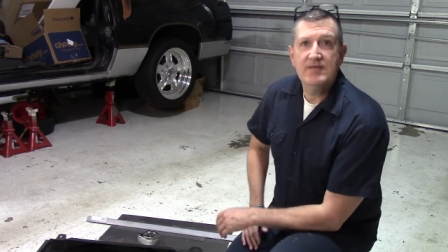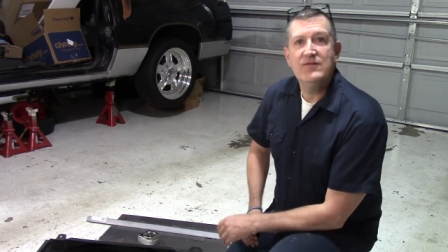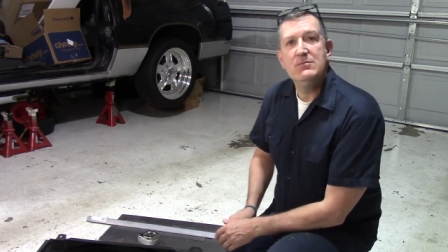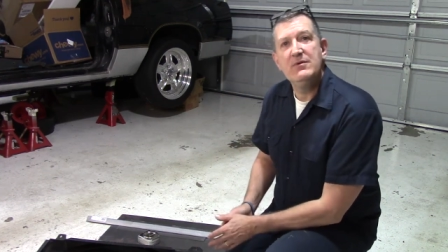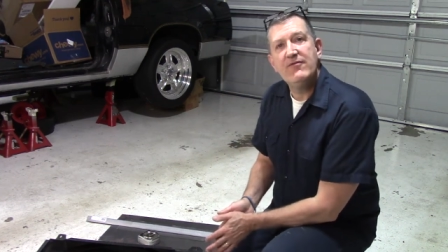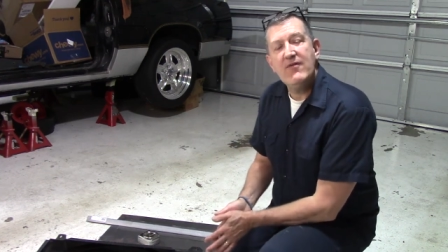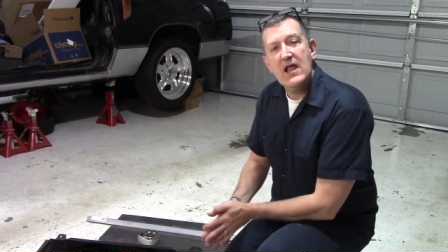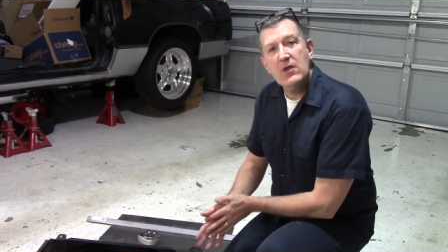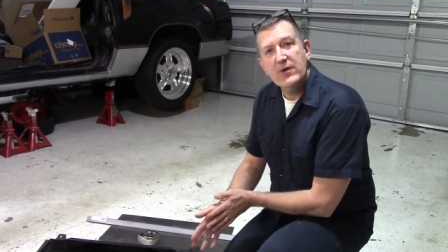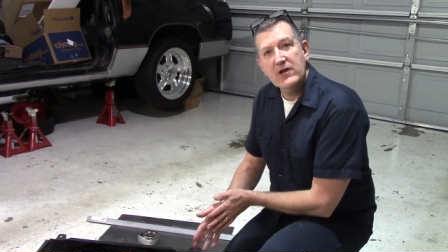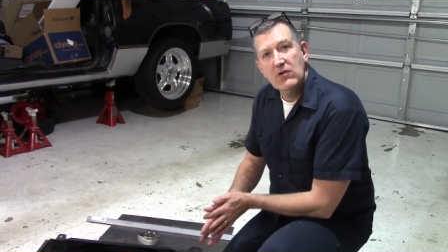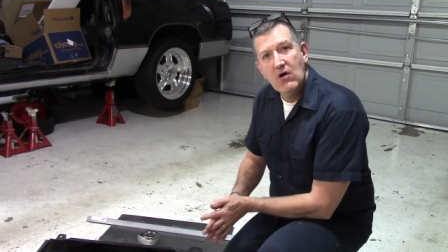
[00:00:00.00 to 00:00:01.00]
If you've been
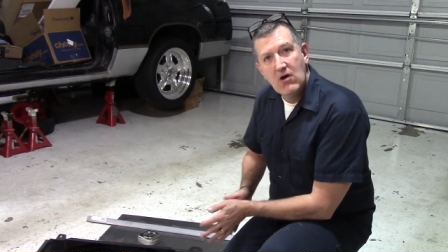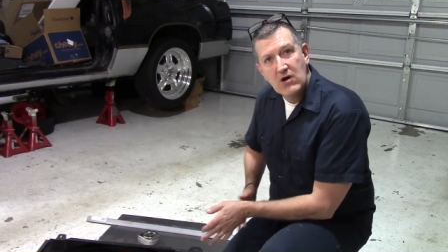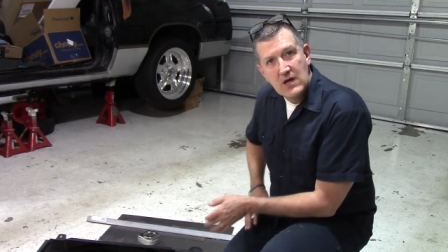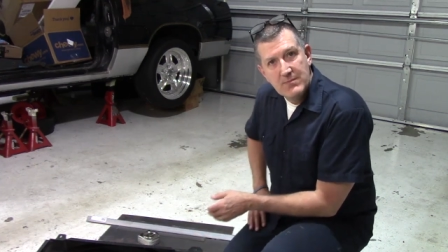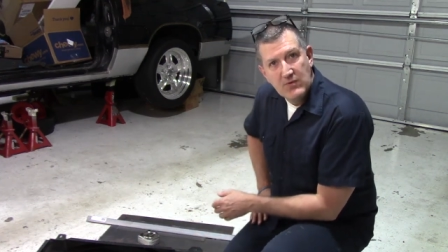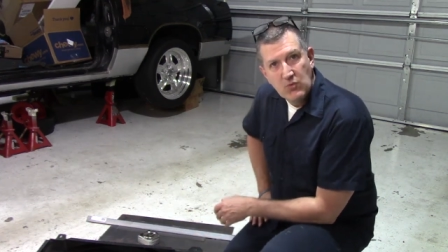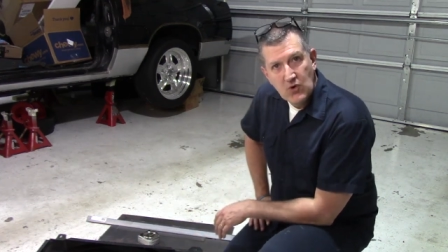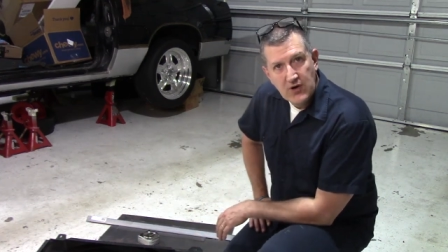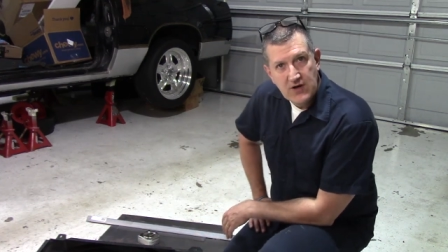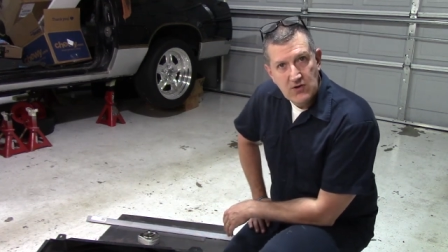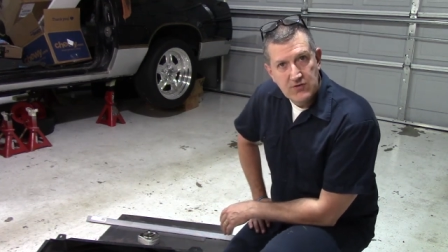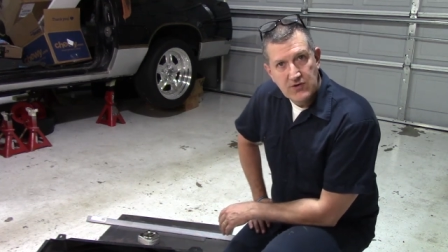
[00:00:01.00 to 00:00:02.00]
following along, I've been
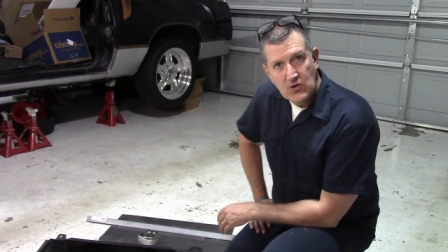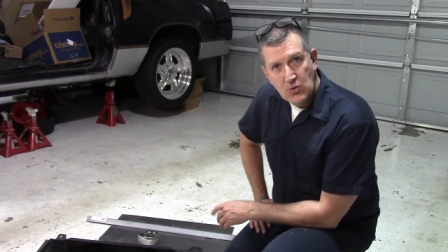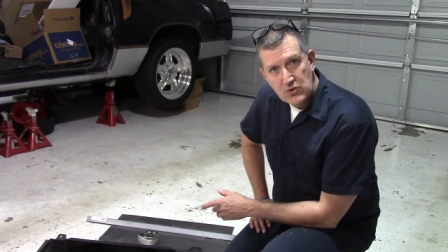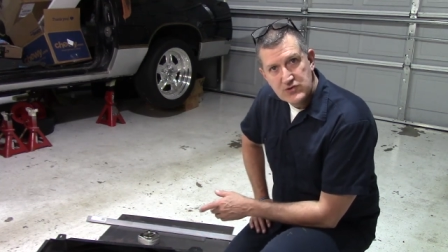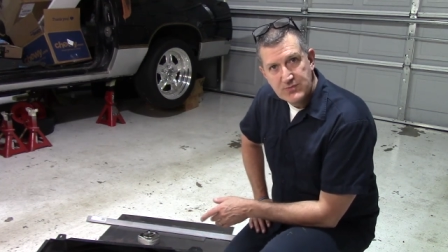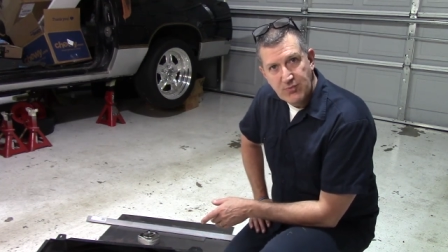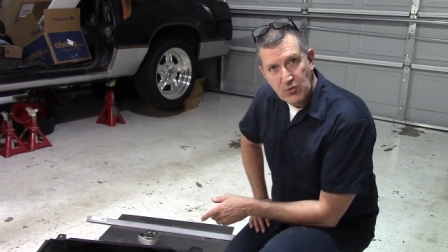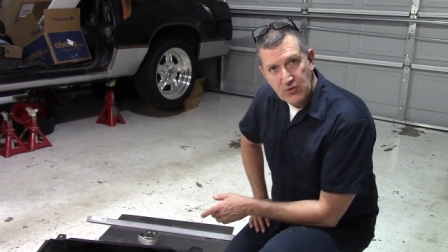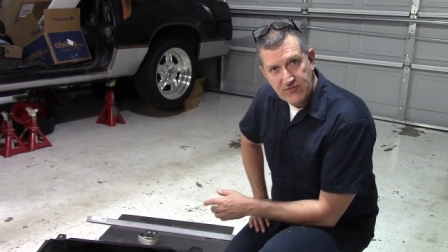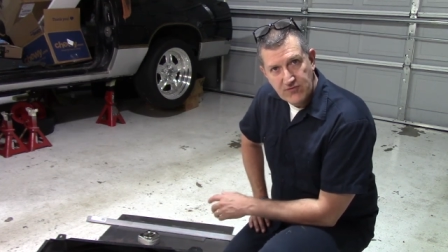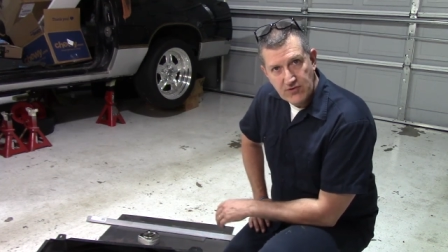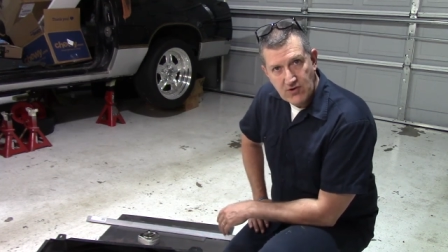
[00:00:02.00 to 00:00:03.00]
working on the core
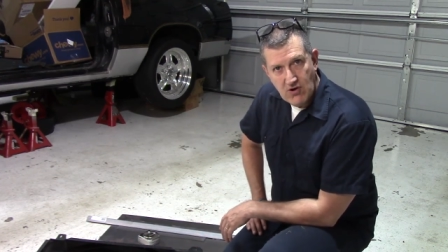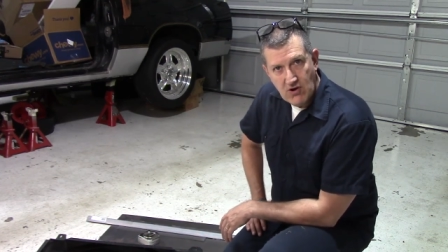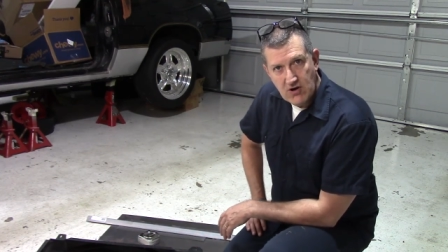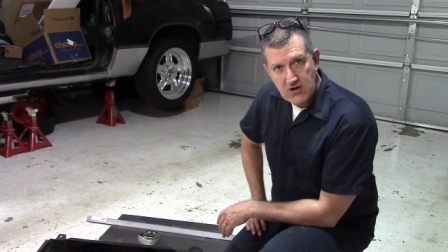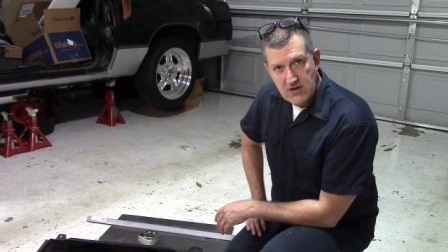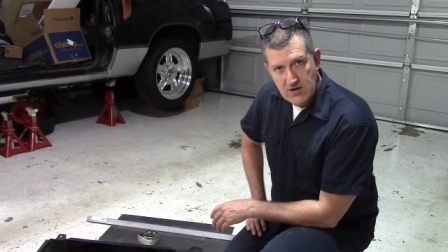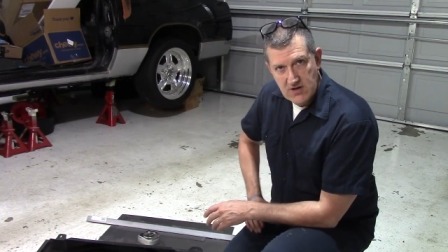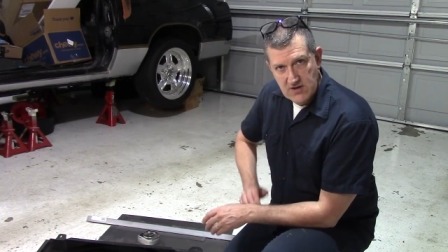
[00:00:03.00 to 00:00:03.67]
support for the car,